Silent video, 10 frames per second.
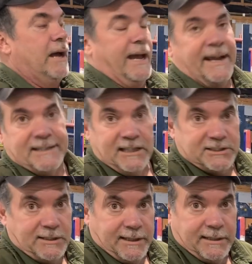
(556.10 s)

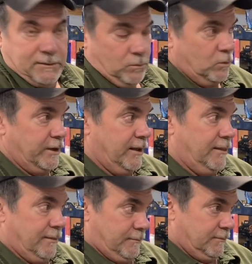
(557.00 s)
endlessly
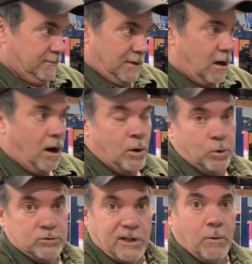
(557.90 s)
with a
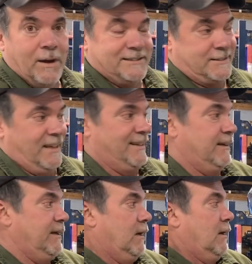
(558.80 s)
hose. I wet sanded
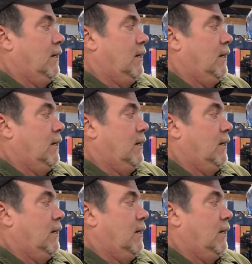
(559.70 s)
it.